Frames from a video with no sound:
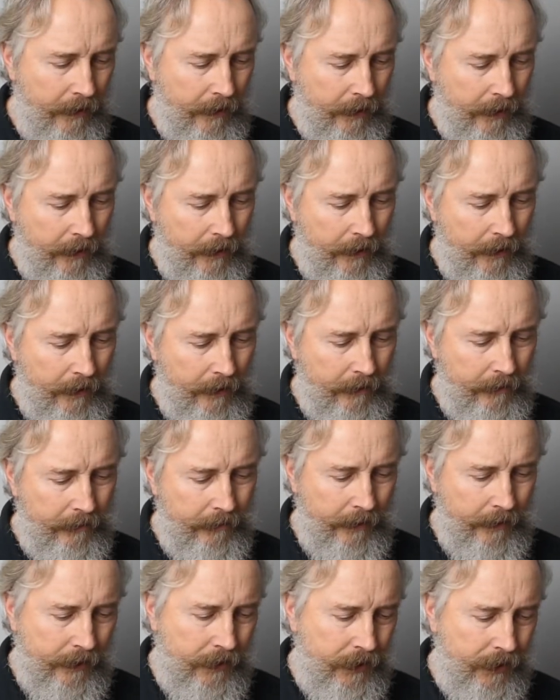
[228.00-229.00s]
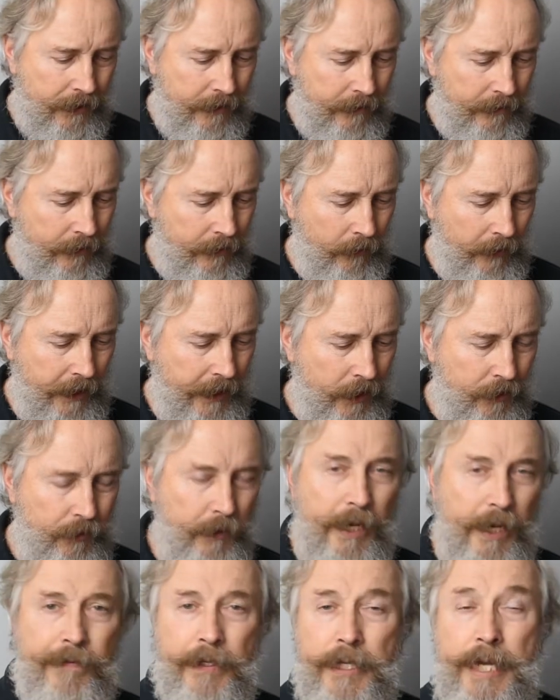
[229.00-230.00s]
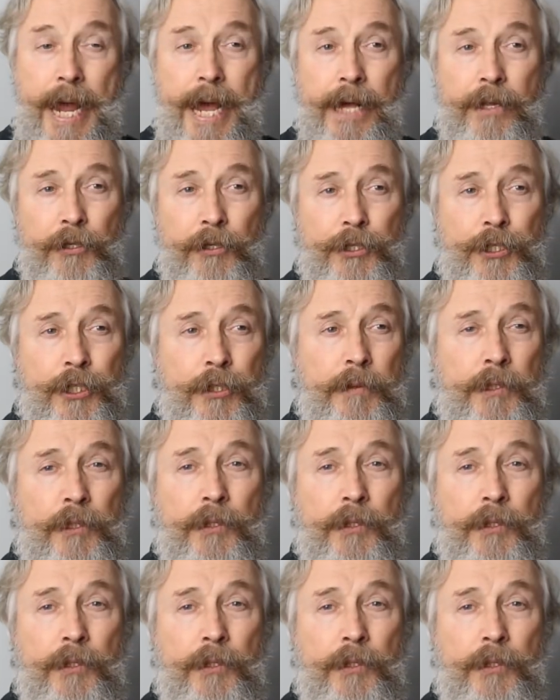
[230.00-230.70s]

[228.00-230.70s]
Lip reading: That's the way it is. We have a calendar.